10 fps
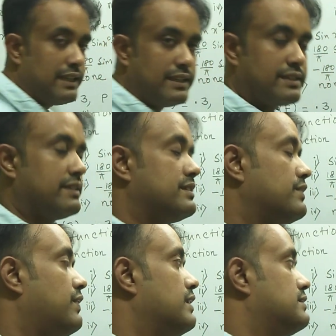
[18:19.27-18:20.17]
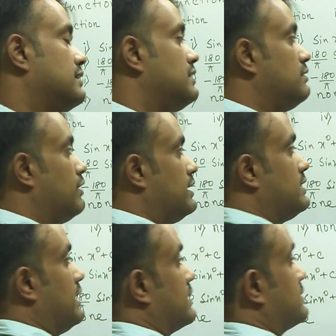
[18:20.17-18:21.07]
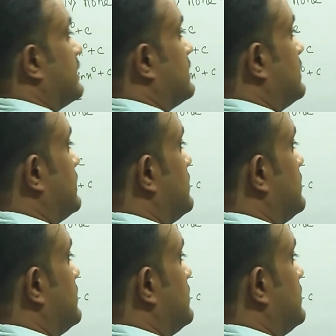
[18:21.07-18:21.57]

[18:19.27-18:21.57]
increasing function dy dx greater than